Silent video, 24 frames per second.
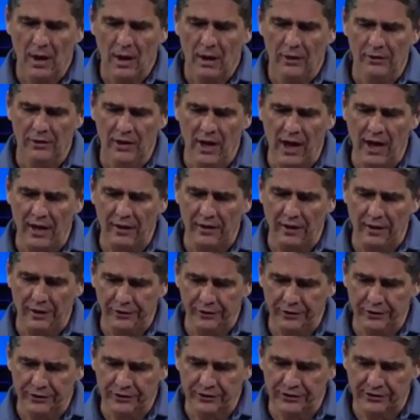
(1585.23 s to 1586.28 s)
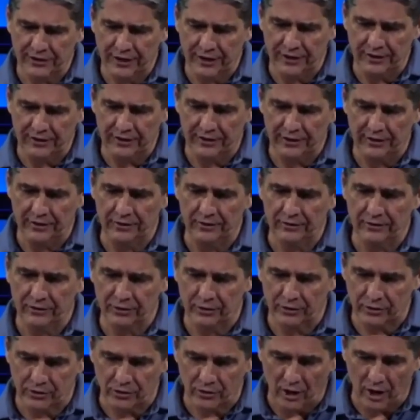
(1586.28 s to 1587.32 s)
Not understanding the
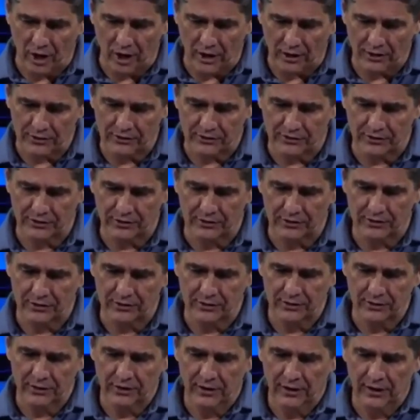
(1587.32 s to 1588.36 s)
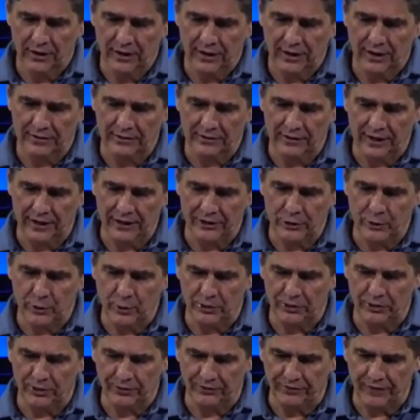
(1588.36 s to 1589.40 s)
cross has led to
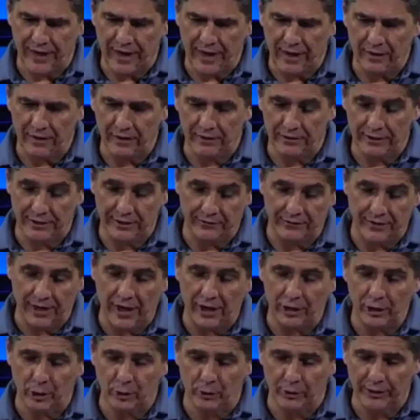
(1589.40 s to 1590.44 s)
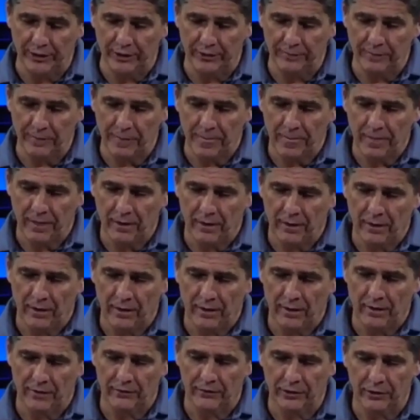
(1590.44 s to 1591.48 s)
a, deva- a devaluing
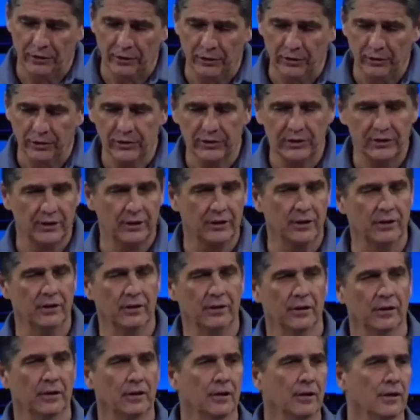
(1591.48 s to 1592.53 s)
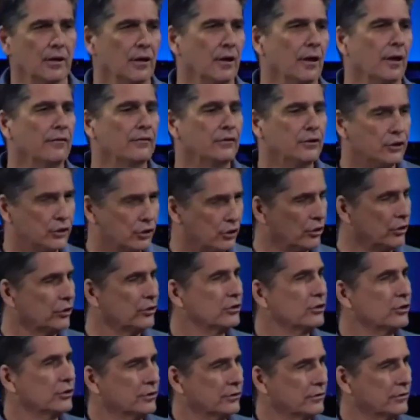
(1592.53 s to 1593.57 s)
of the unity of the
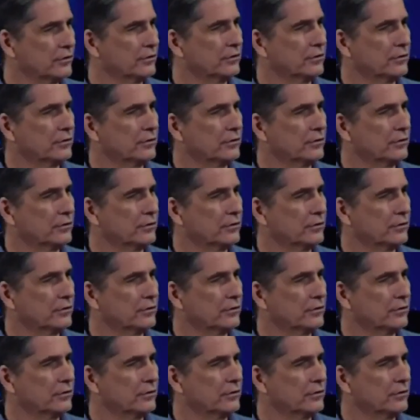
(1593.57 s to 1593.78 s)
church.